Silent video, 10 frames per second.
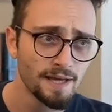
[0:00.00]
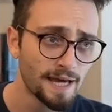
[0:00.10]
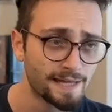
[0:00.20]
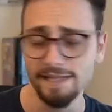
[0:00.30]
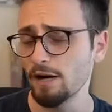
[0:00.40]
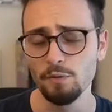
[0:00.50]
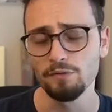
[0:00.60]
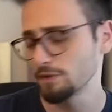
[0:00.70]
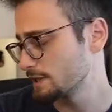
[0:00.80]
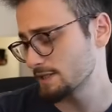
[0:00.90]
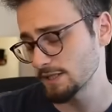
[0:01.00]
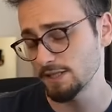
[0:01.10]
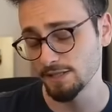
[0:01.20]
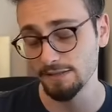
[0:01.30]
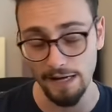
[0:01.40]
And now we really see
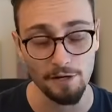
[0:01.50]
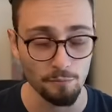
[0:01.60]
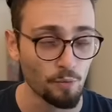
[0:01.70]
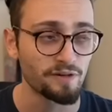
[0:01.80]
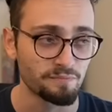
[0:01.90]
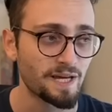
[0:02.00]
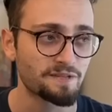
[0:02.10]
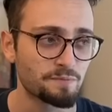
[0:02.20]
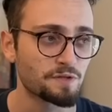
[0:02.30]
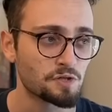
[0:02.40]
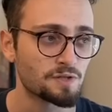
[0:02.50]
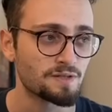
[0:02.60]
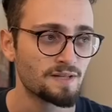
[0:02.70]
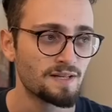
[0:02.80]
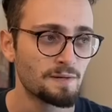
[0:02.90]
the entire point of black's position.
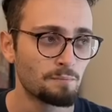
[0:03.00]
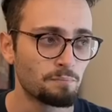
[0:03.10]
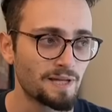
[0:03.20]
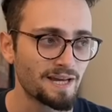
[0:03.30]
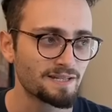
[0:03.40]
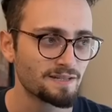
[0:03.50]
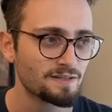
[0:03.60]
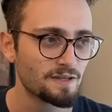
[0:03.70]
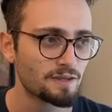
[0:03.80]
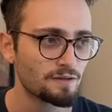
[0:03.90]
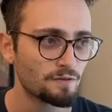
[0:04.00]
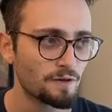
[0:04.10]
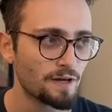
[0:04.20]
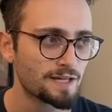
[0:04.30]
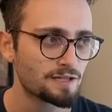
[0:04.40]
Black
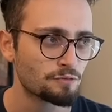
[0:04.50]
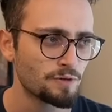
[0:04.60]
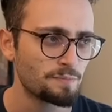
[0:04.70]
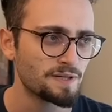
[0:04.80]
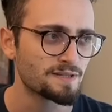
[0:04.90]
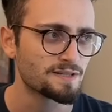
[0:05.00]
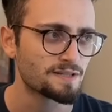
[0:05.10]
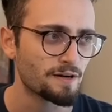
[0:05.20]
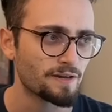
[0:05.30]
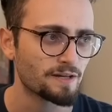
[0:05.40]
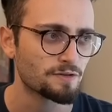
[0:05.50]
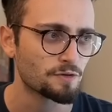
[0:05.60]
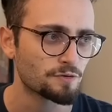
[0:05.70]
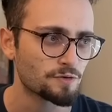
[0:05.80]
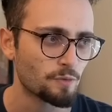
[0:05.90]
has three pieces staring at a
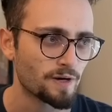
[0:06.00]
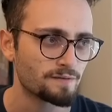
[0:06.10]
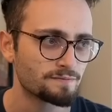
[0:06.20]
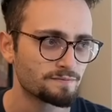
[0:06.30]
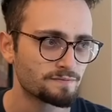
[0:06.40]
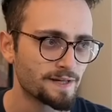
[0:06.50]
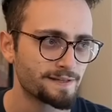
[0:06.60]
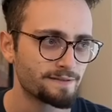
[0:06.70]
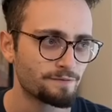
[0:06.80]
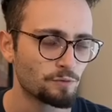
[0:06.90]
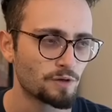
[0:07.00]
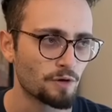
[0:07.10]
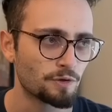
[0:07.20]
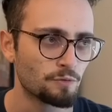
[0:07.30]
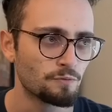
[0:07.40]
certain square, right? If you would
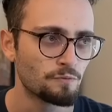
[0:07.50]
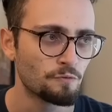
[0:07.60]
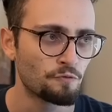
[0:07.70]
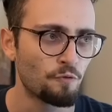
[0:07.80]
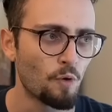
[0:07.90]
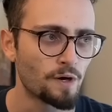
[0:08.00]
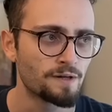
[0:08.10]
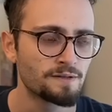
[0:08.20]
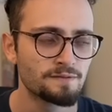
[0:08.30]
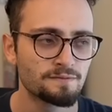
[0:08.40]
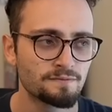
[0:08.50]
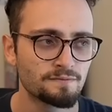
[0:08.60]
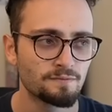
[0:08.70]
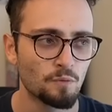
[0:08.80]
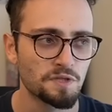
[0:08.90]
argue four
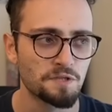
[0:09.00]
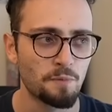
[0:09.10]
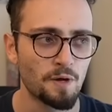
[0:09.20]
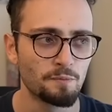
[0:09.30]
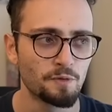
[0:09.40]
once the pawn